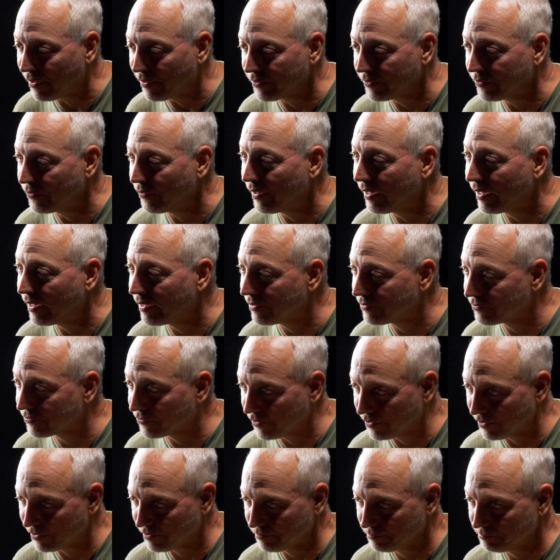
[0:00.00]
you add is
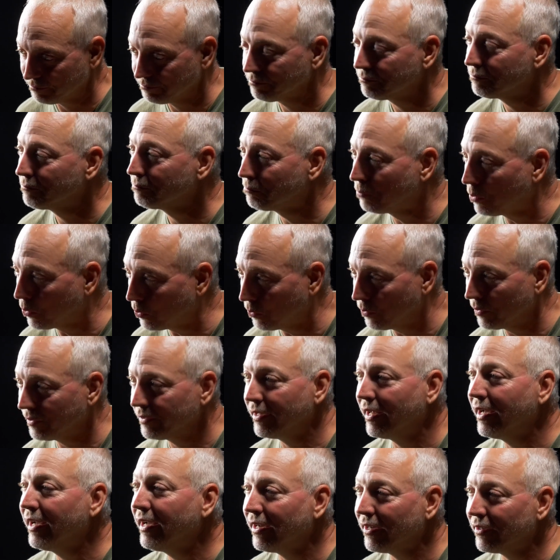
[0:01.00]
going to pull it
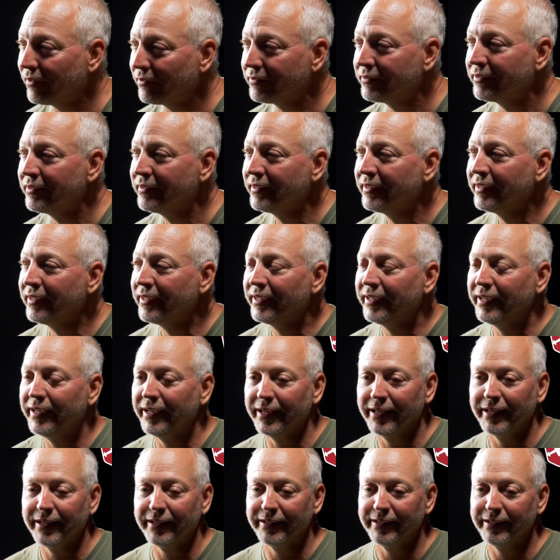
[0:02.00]
down,
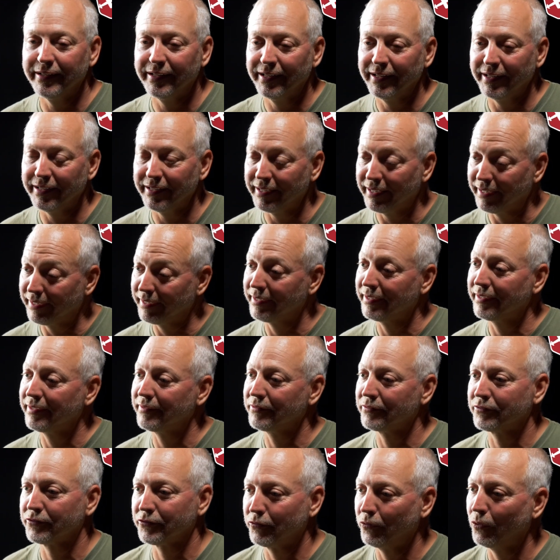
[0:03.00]
and
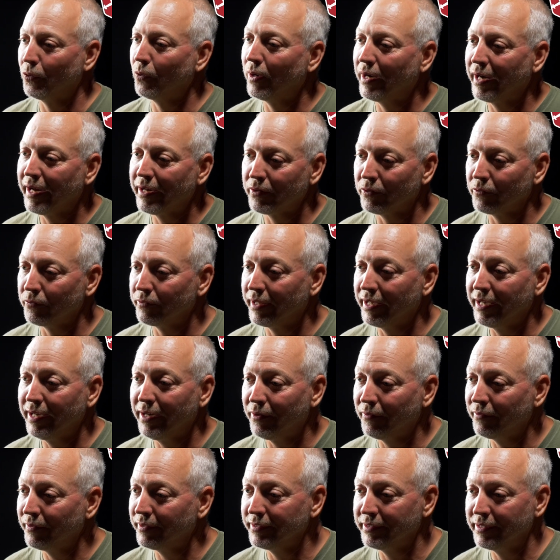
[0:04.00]
it's full idle
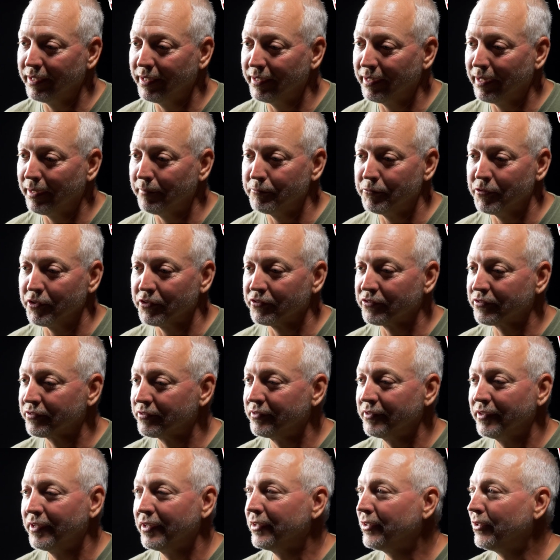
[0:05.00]
now, and
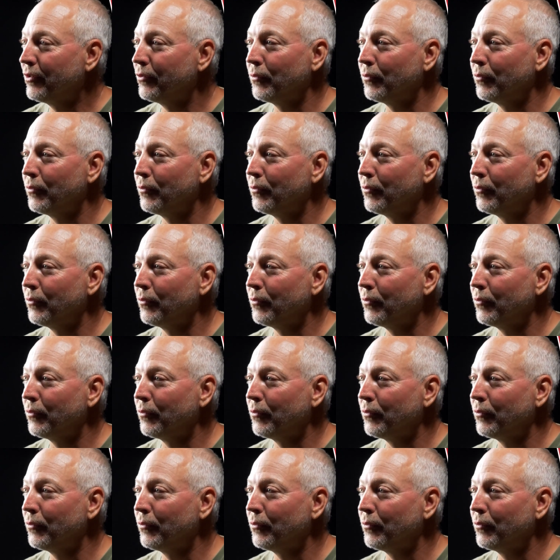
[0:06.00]
you're